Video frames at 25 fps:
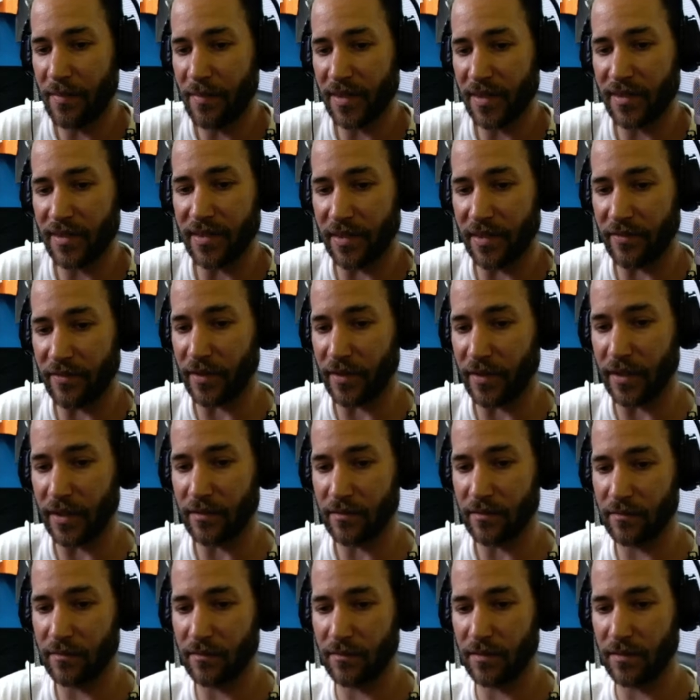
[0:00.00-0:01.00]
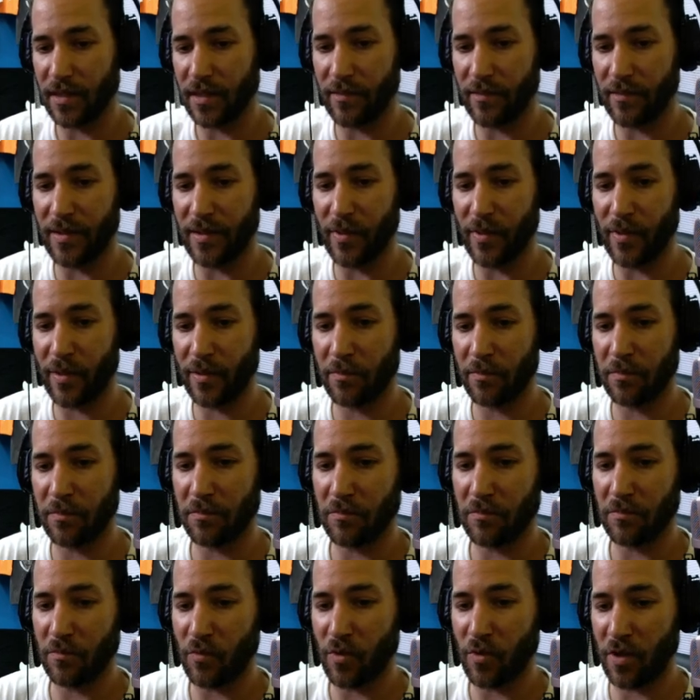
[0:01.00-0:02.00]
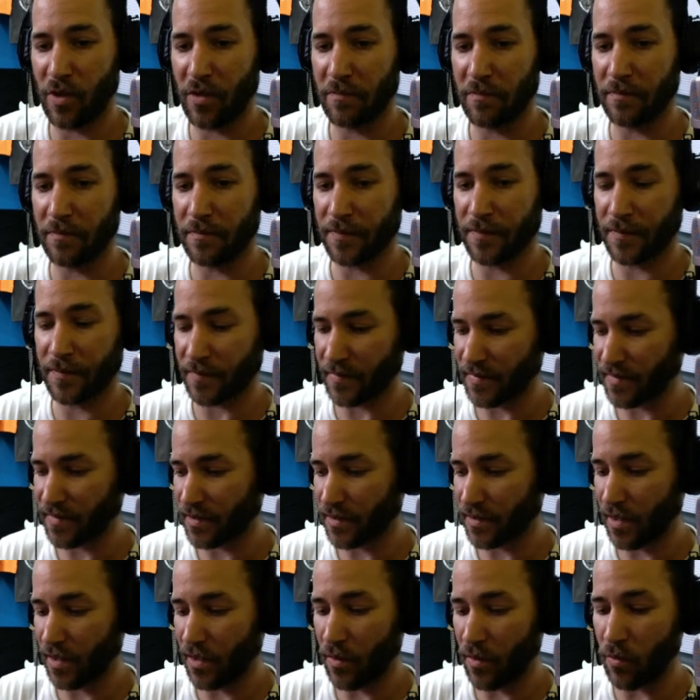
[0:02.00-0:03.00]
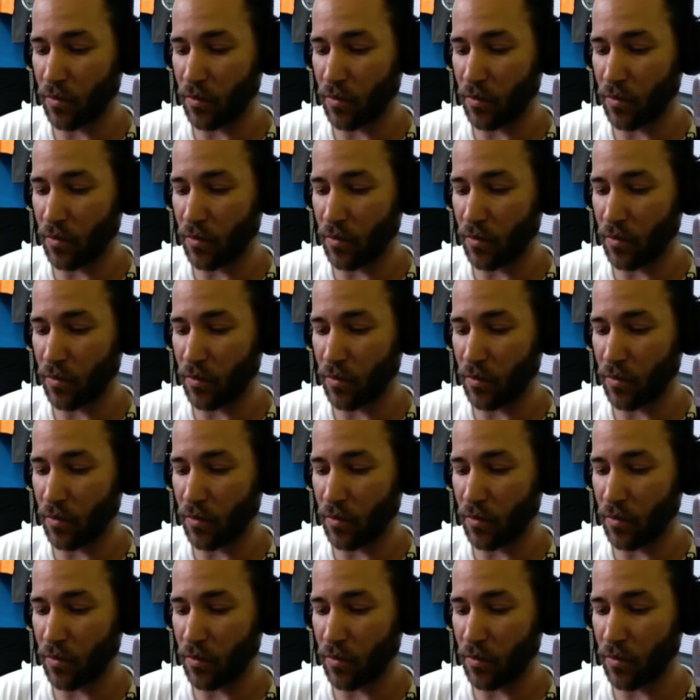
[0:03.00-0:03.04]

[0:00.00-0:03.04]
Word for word: is different. I mean, we're we're, so much different.